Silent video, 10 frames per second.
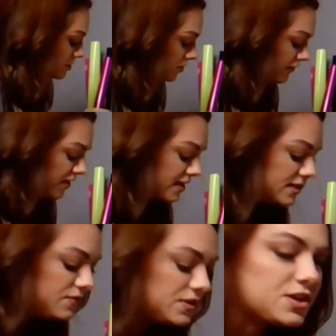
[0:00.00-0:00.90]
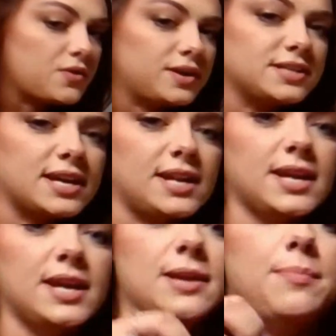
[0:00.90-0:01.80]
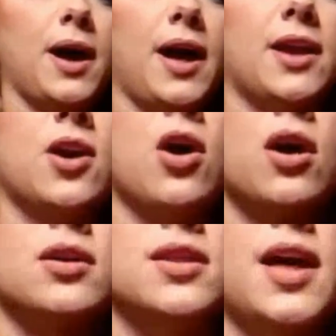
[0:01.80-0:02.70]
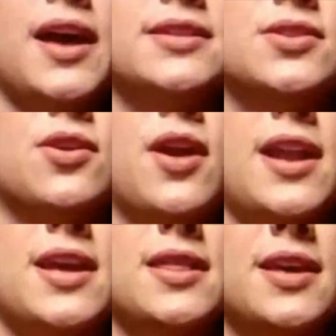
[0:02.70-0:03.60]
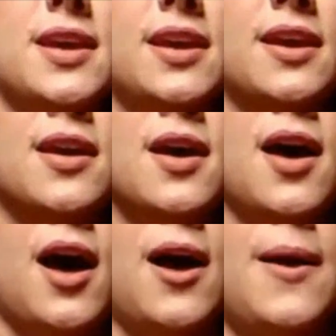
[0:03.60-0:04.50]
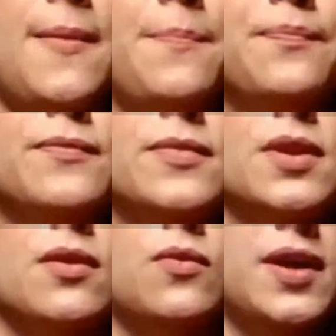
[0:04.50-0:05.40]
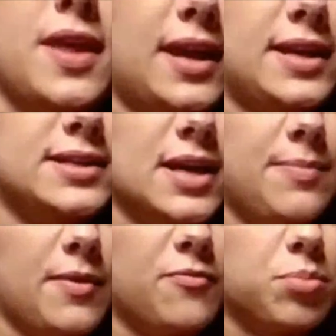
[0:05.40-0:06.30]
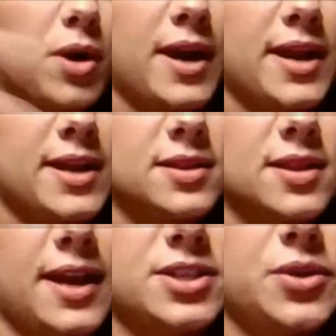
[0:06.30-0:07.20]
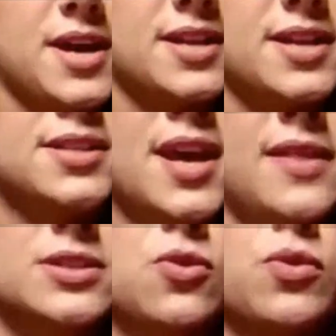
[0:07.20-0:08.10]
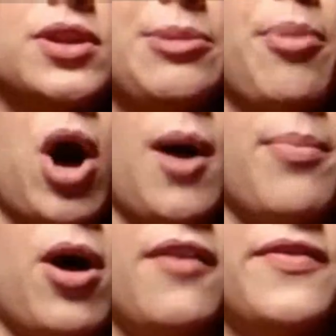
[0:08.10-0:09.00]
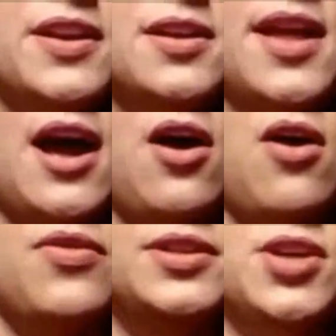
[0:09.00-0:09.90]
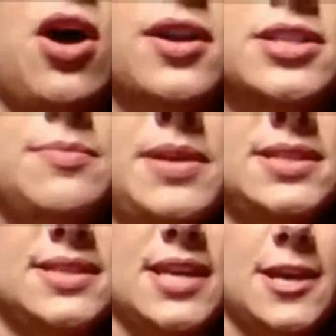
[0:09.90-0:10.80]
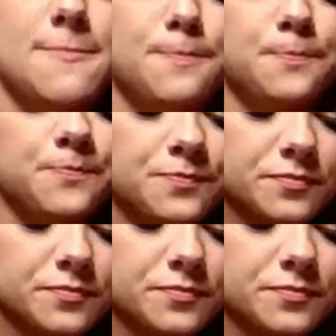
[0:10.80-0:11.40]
this reflective is going to get hit by car lights or anything um, with any type of bright light to it. And this will really pop off and allow the dog to be seen.